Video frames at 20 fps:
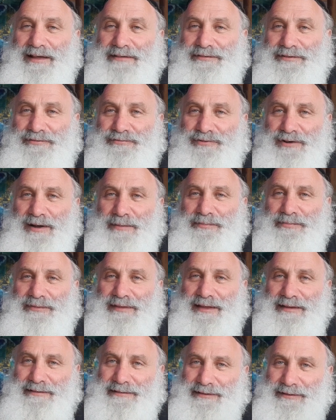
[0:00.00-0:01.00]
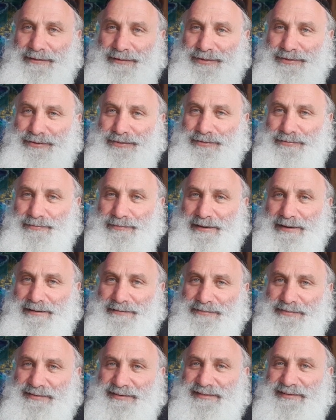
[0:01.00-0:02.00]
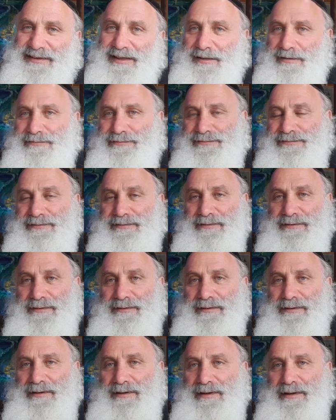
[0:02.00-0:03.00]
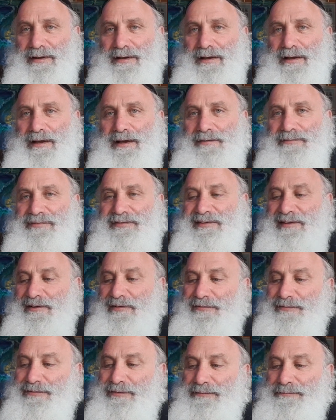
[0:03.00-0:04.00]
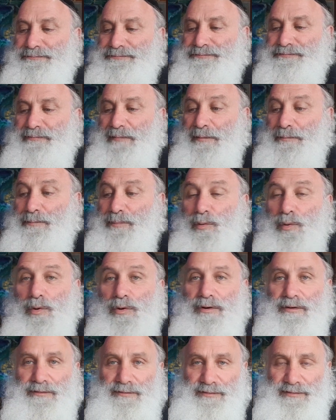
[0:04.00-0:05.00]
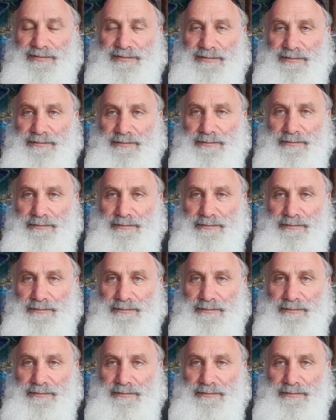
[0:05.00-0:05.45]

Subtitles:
haven't dropped that little thread of self-importance.